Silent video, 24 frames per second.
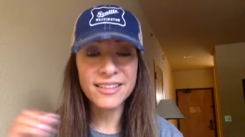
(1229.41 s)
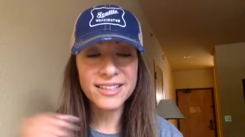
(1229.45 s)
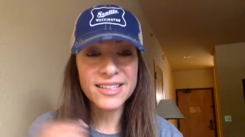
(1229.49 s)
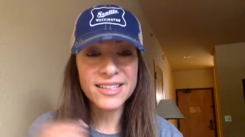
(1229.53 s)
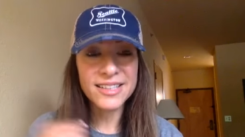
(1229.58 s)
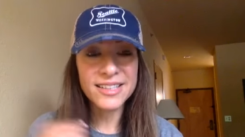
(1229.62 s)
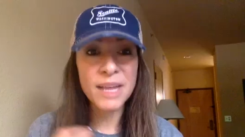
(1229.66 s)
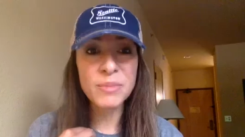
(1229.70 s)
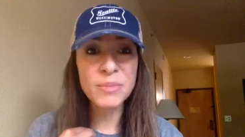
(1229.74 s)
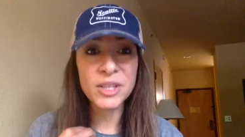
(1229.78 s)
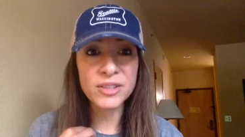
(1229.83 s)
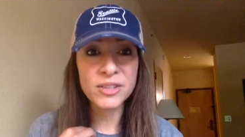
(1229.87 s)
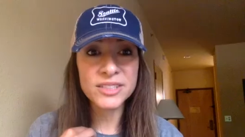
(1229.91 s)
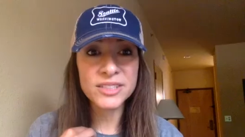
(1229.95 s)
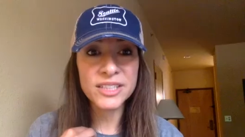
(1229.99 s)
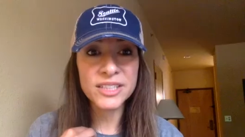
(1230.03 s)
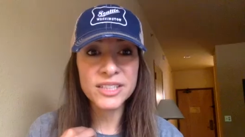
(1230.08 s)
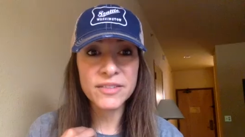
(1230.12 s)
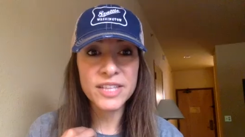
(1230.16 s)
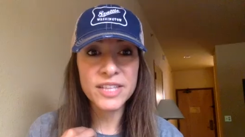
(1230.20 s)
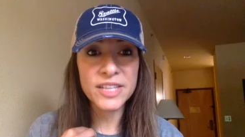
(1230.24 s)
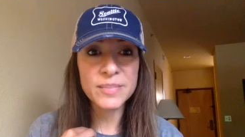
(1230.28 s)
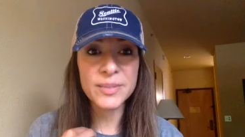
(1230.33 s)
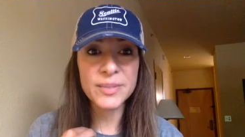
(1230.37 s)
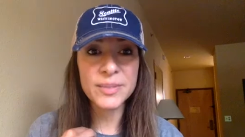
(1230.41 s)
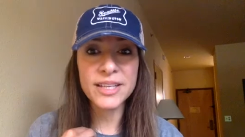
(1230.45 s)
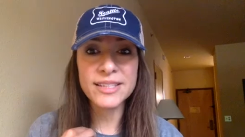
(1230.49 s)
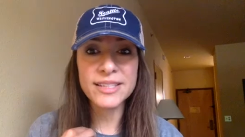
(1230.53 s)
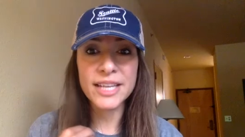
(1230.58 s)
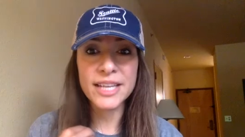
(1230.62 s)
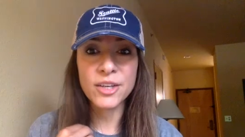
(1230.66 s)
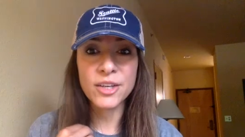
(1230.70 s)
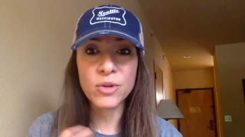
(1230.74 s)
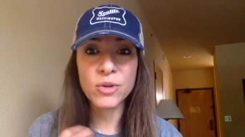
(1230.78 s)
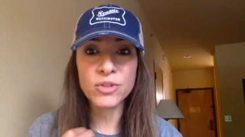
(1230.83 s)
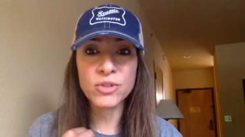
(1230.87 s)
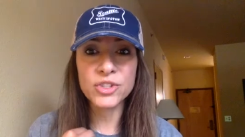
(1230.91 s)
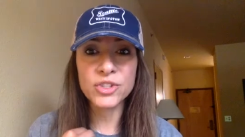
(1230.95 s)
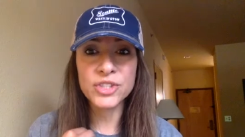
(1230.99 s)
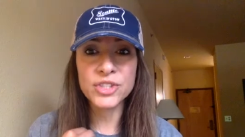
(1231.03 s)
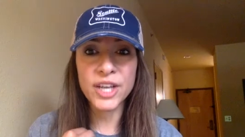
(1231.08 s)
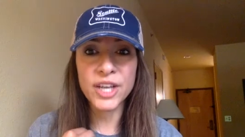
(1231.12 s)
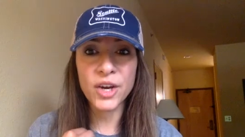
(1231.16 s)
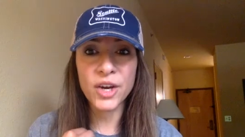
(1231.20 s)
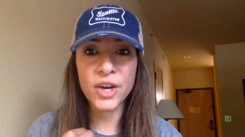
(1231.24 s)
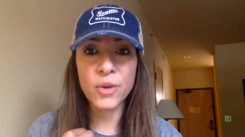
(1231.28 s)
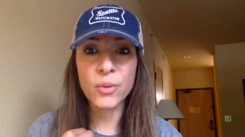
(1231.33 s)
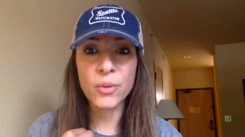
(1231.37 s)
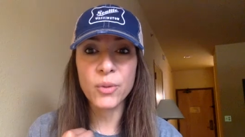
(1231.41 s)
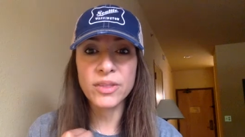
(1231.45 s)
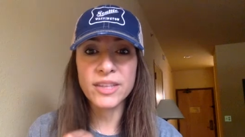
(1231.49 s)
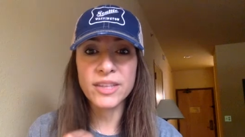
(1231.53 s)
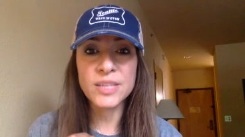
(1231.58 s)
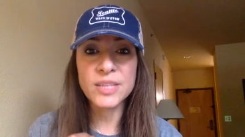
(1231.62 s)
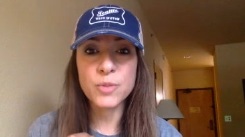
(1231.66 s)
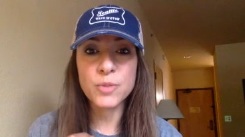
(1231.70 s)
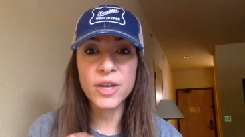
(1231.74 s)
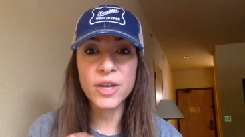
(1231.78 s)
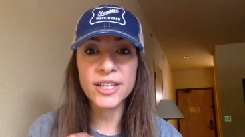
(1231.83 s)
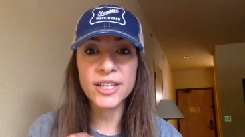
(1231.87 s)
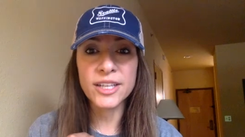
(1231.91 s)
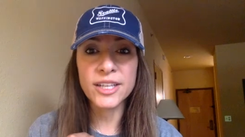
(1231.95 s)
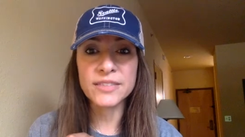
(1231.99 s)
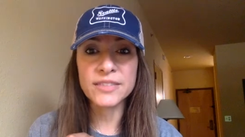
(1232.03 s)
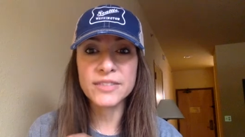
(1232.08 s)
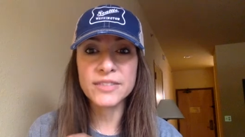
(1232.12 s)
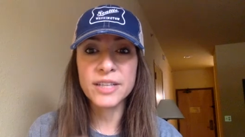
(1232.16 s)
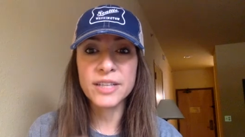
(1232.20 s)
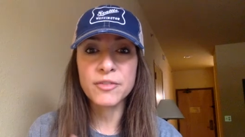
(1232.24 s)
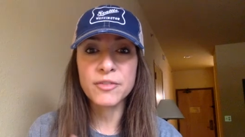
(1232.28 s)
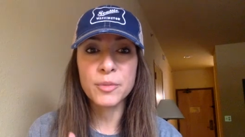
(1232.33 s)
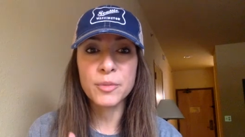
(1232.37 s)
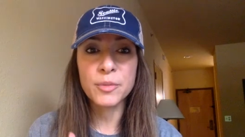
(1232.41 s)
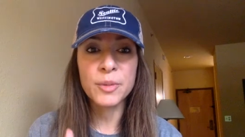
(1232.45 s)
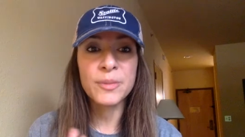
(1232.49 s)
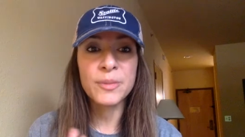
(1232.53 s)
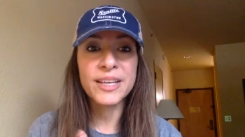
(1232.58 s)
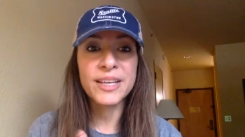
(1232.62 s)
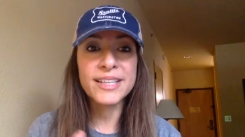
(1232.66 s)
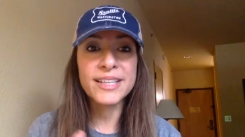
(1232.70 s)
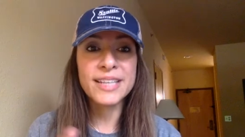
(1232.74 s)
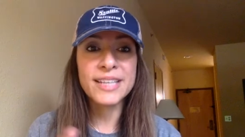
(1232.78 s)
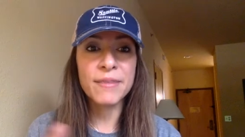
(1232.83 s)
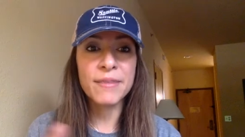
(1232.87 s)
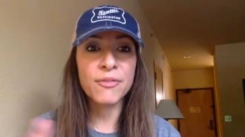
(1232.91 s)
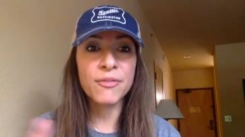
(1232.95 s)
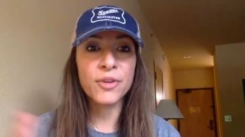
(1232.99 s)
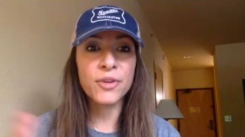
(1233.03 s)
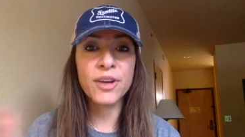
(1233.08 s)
this i'm guilty of this because i don't share what these products have done for me because i